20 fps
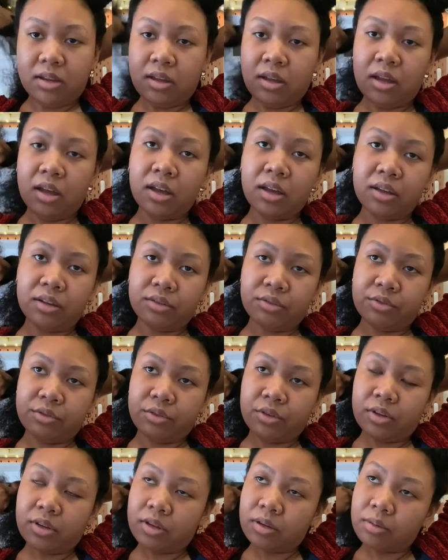of
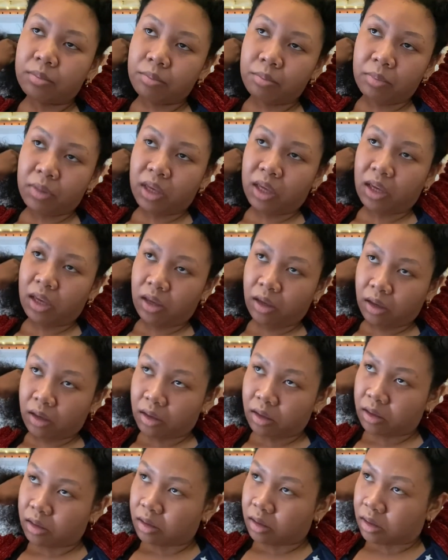me
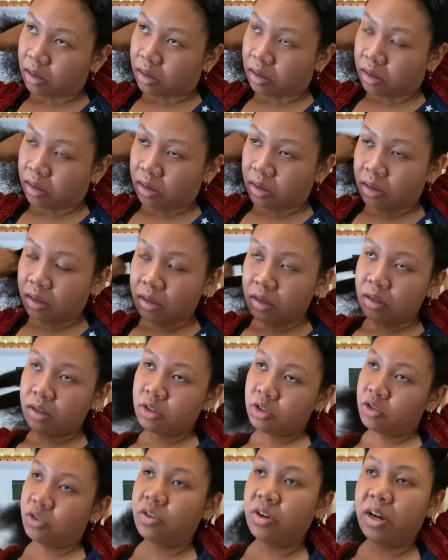
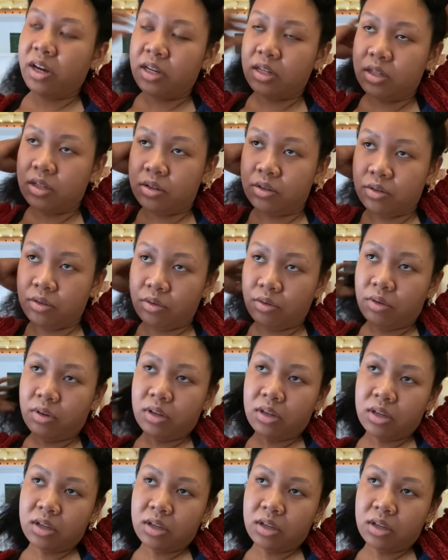trying to